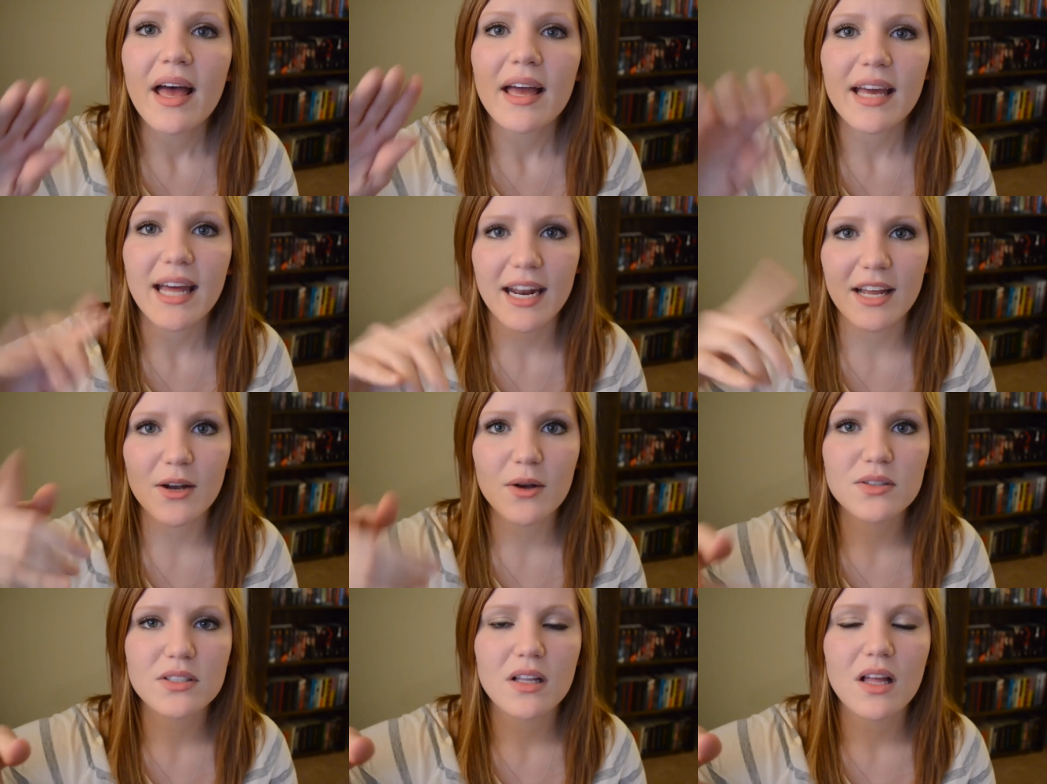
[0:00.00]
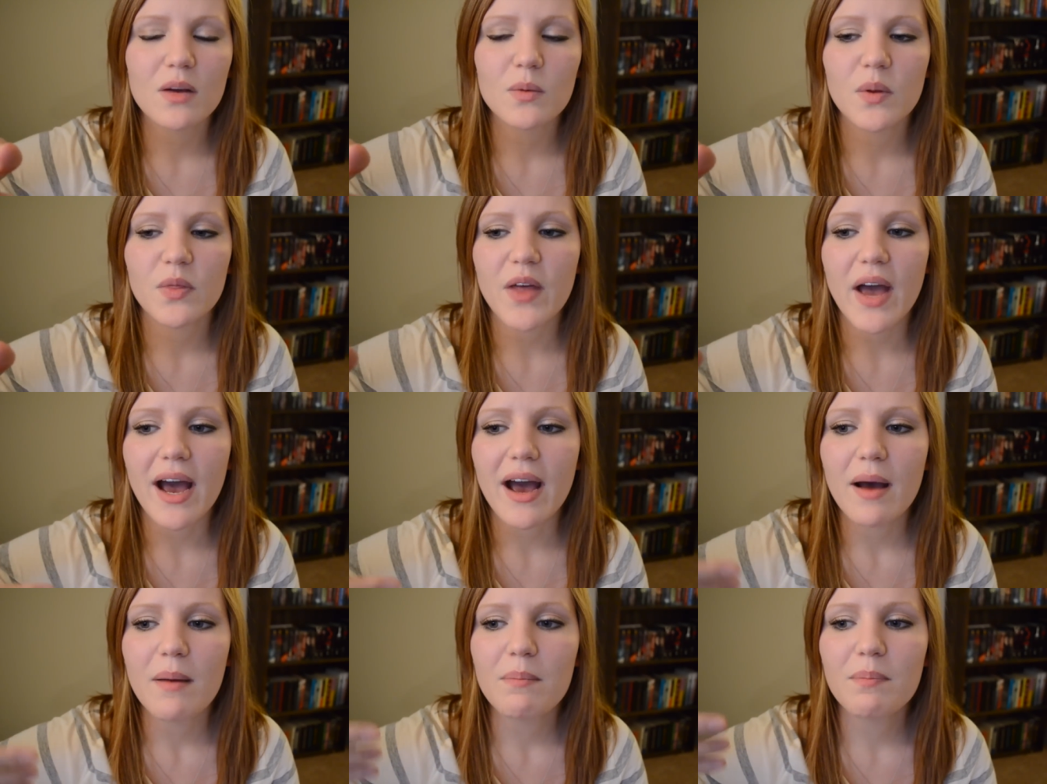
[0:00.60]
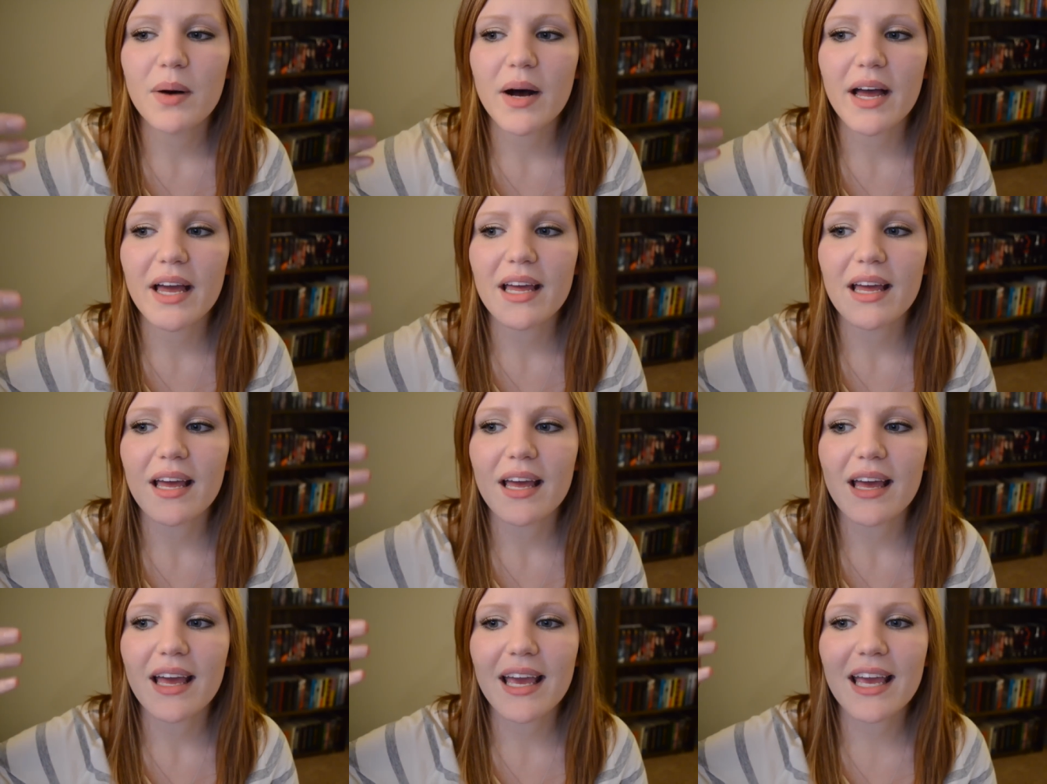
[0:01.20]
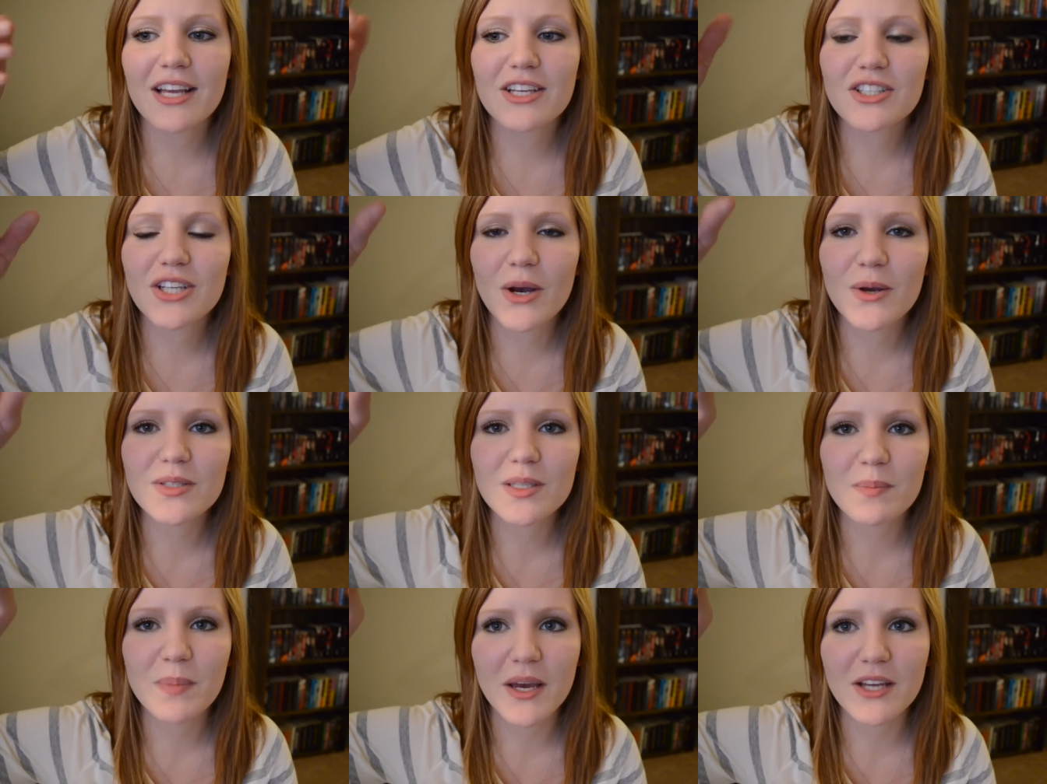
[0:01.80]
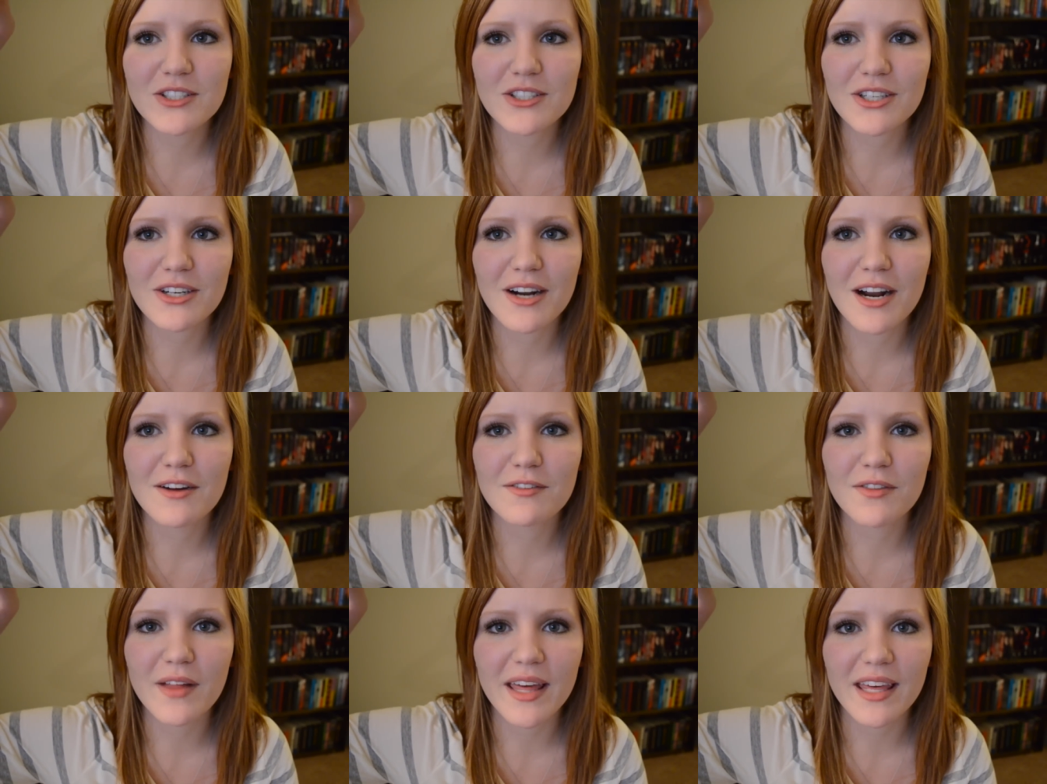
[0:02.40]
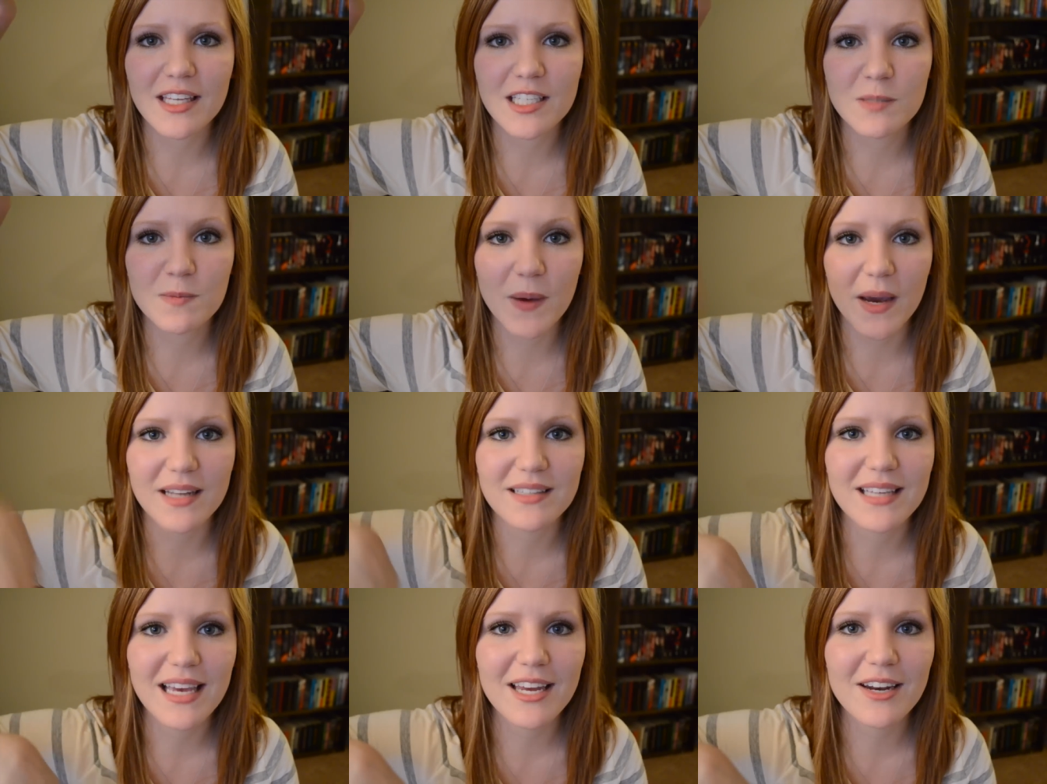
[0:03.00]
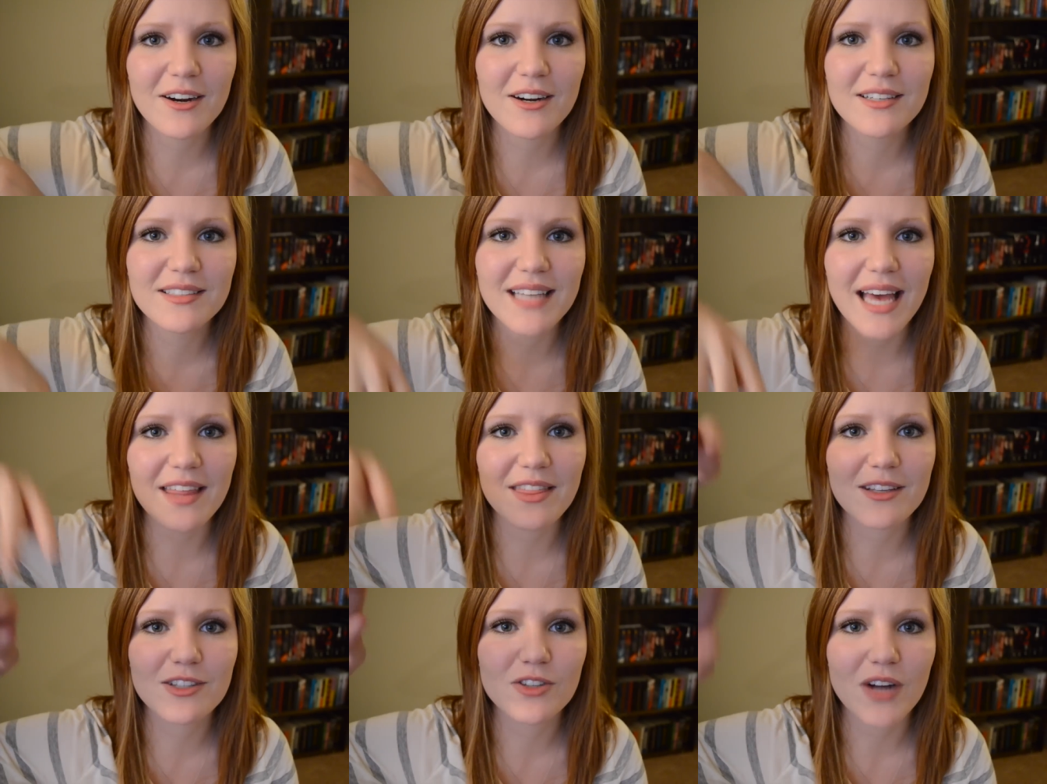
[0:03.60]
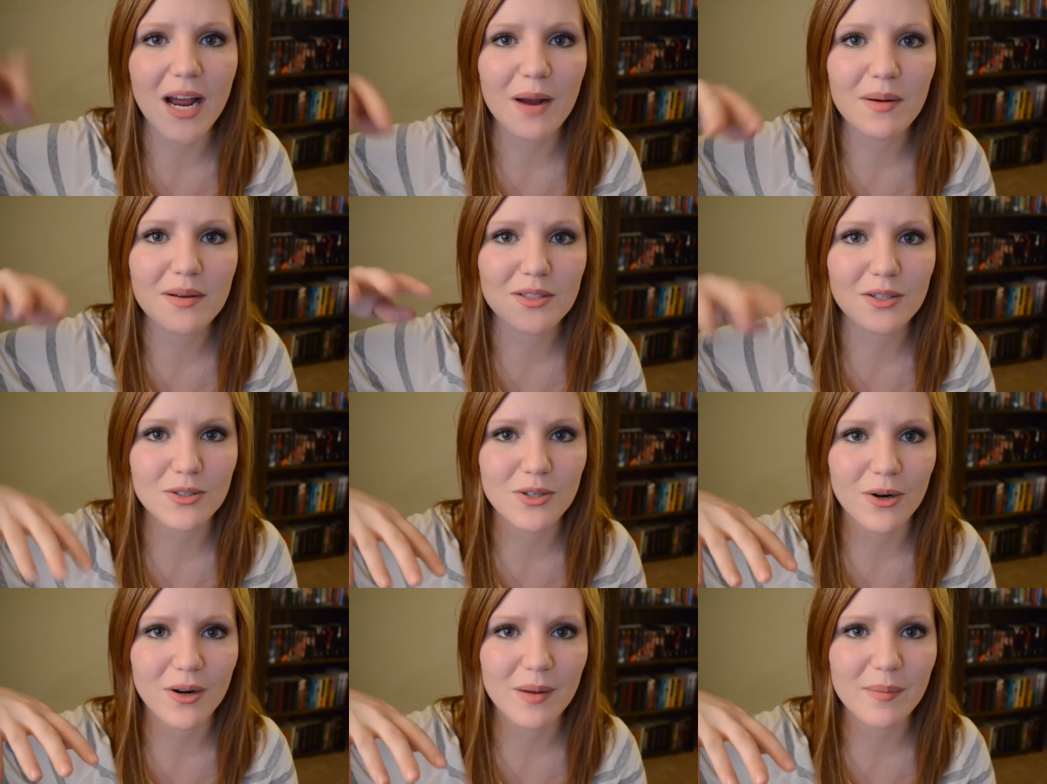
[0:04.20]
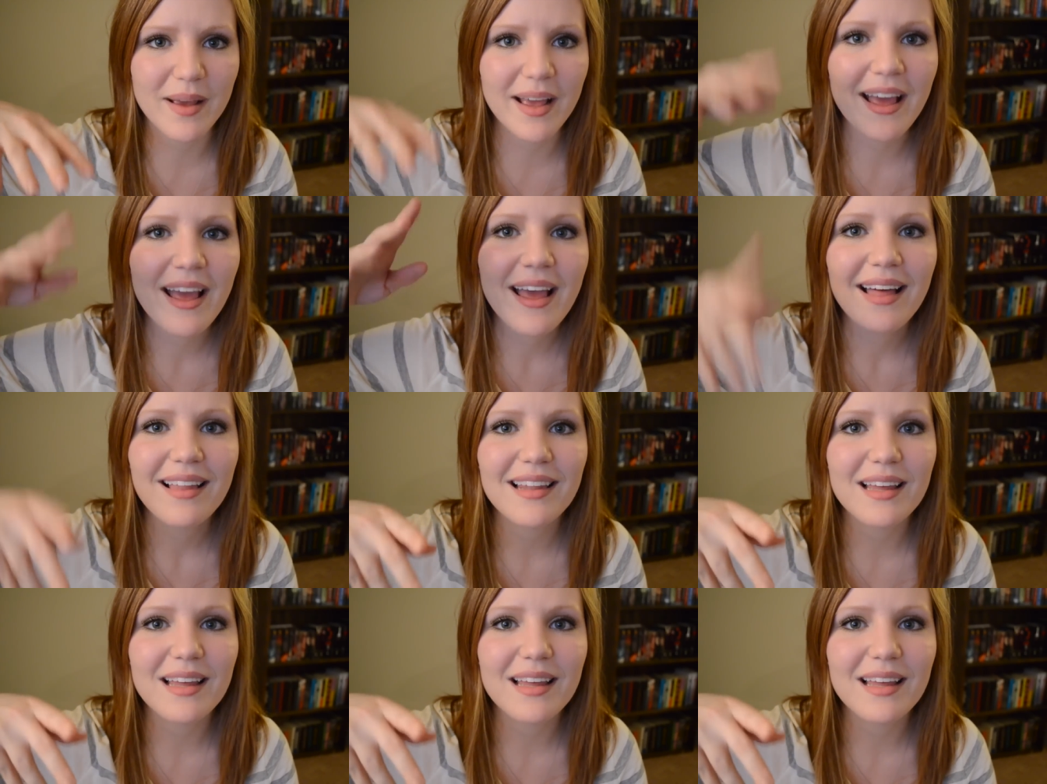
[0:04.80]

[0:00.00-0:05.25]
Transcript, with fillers: Kind of goes along with that, but it shows a picture of like spectators at the Triwizard Tournament.